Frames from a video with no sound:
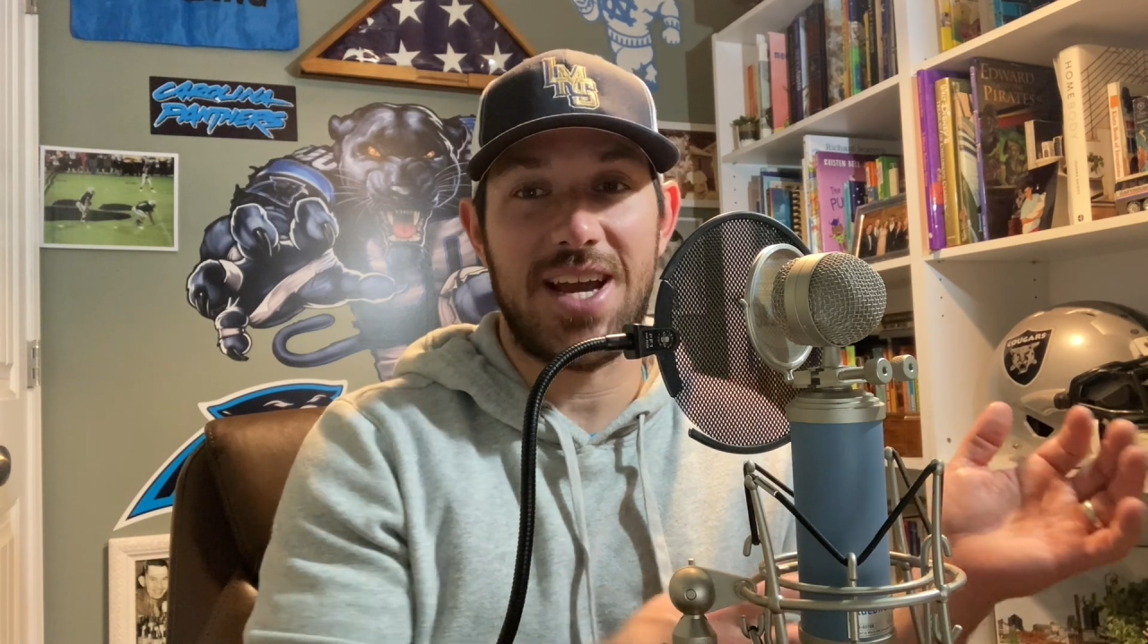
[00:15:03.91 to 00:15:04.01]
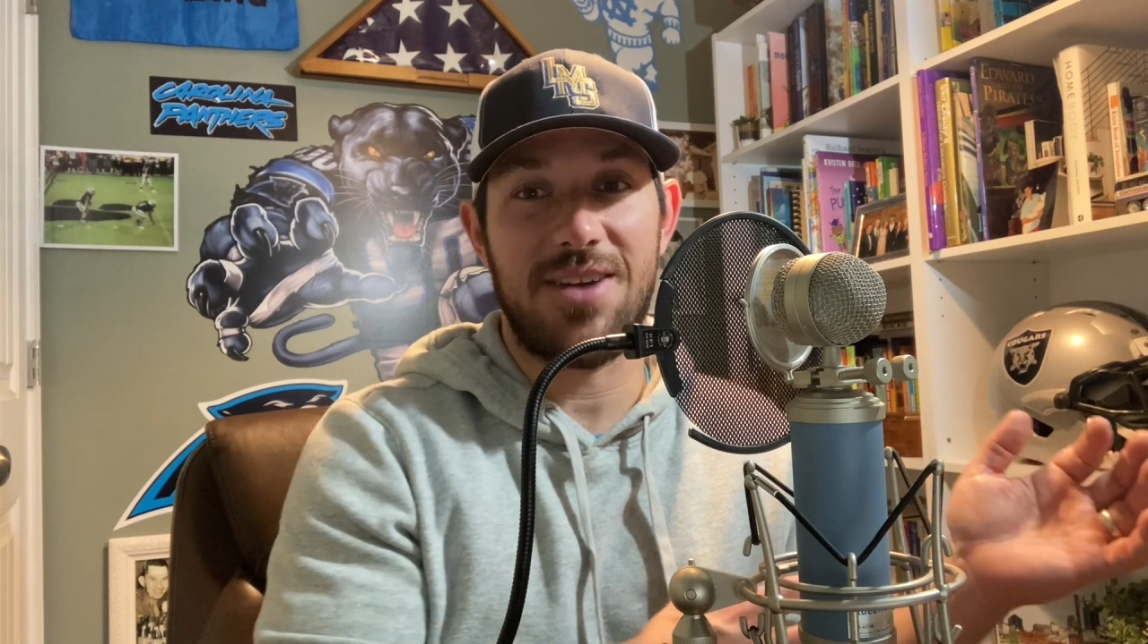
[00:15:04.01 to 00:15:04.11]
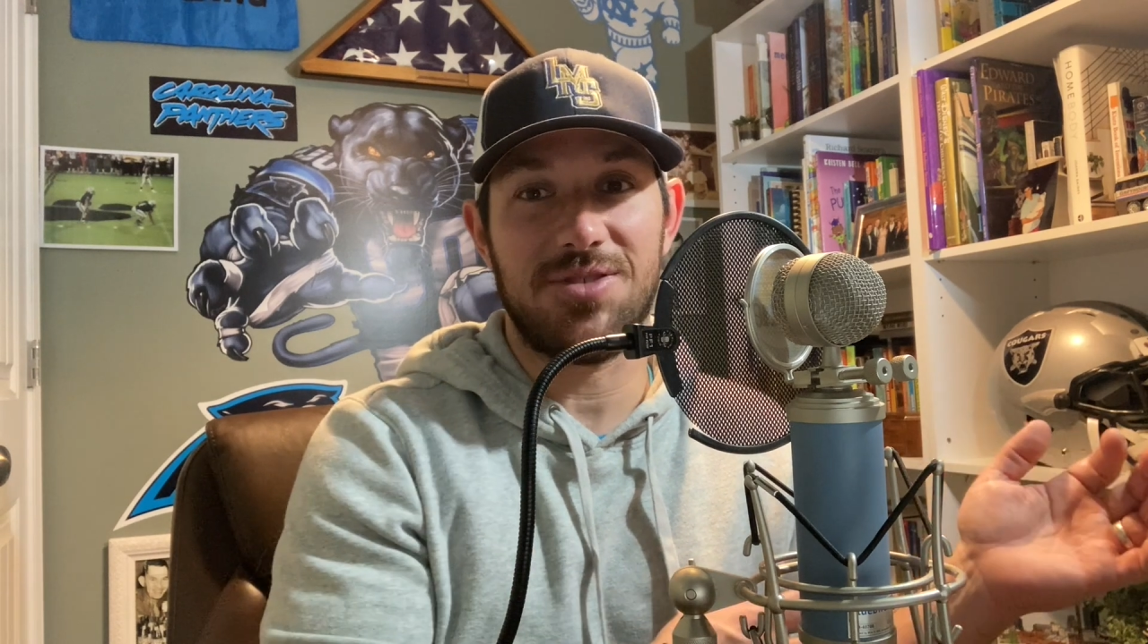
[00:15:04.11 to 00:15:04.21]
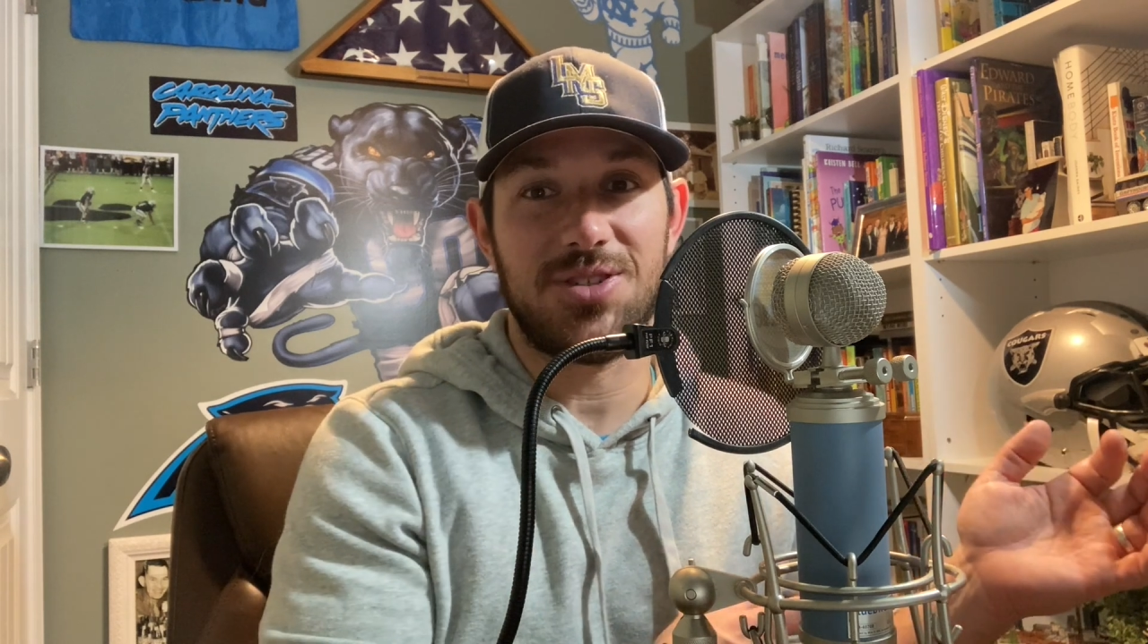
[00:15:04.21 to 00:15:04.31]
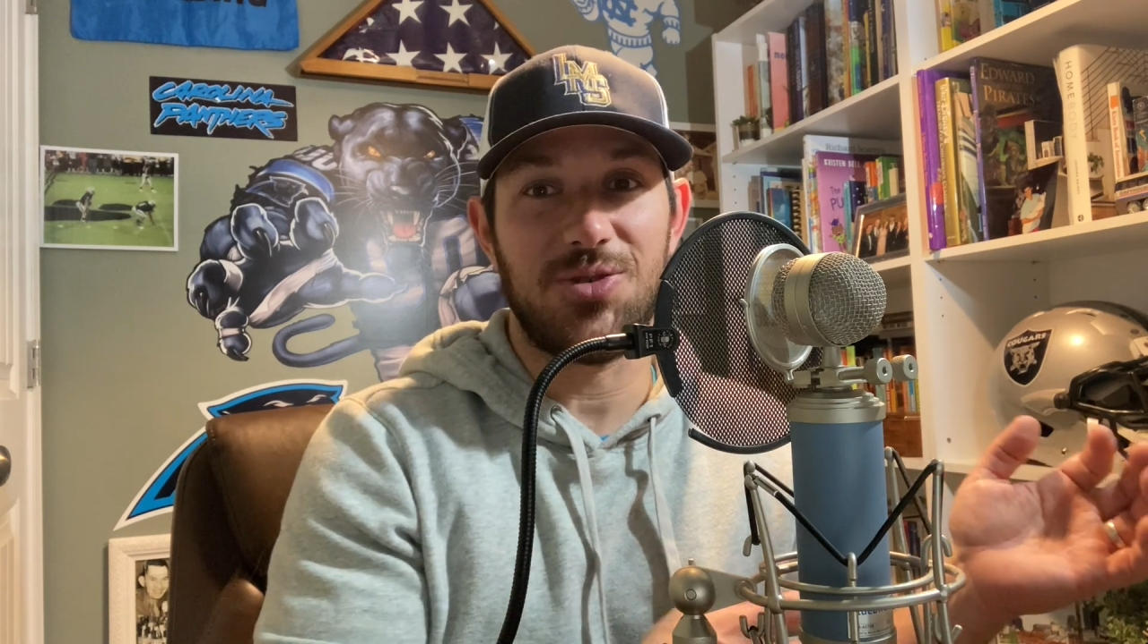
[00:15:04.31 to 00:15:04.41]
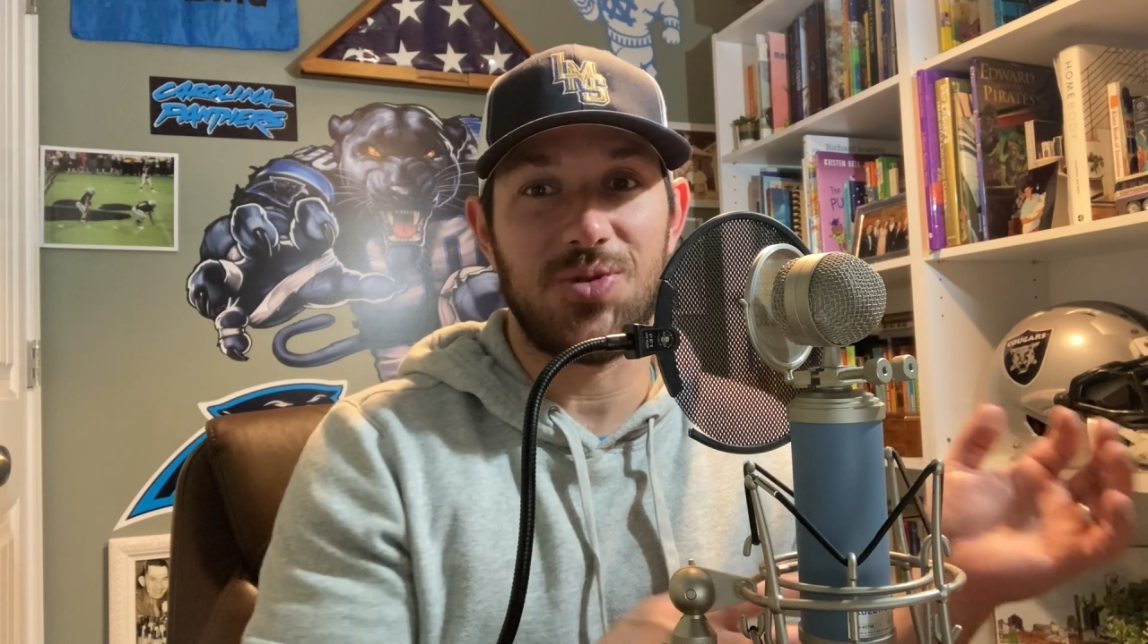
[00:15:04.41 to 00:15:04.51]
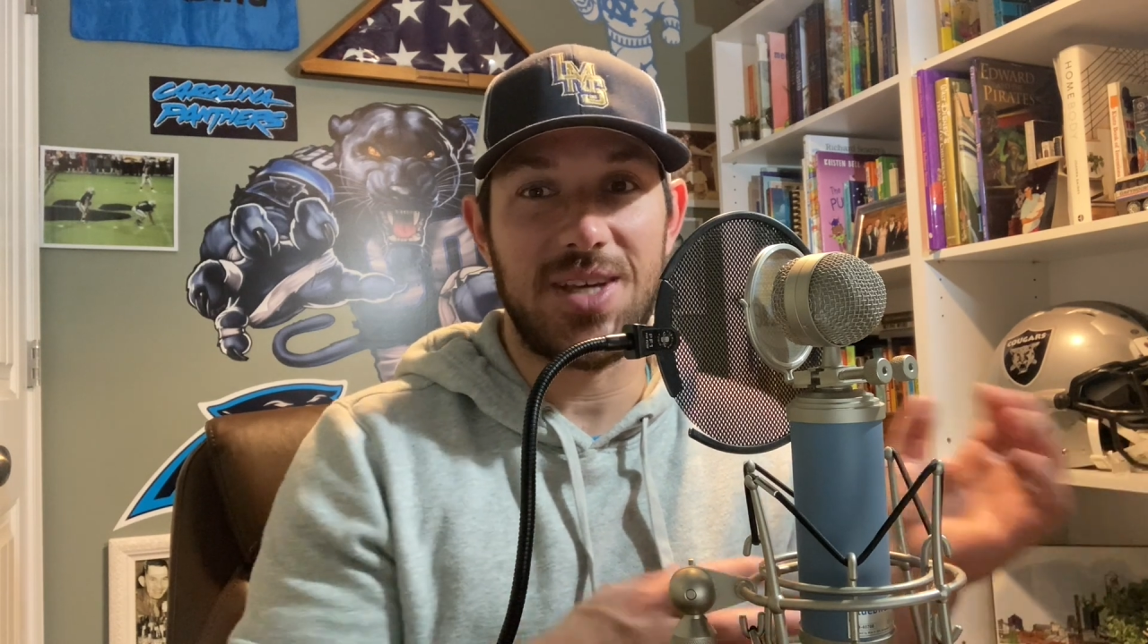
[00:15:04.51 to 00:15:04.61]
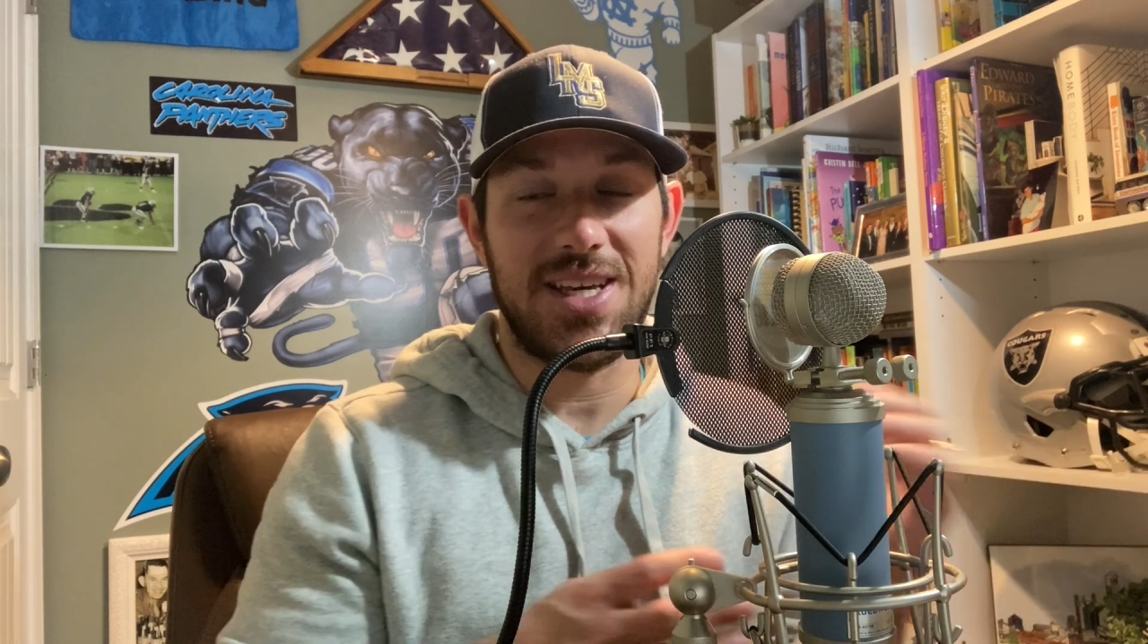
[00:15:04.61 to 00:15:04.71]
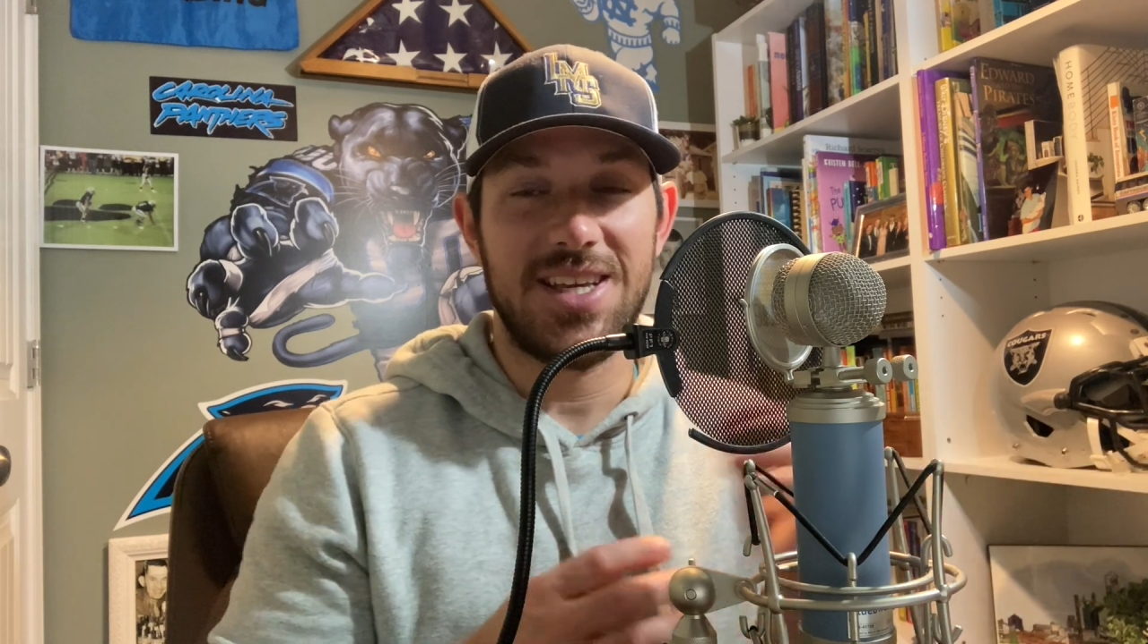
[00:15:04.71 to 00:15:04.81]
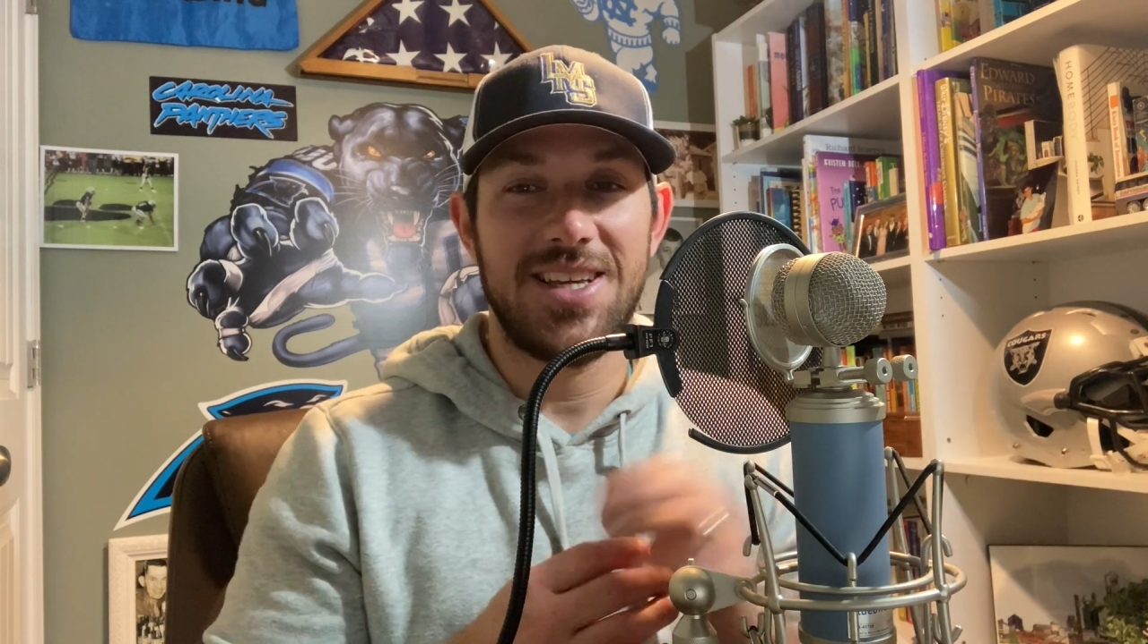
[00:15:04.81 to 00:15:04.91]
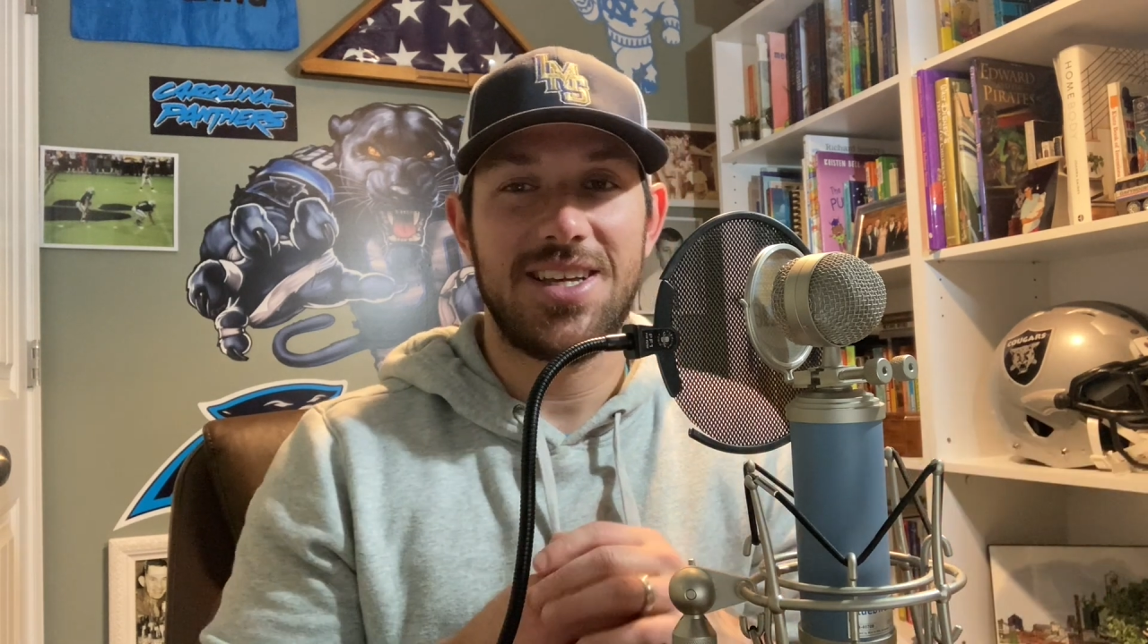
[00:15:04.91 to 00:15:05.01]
every single week.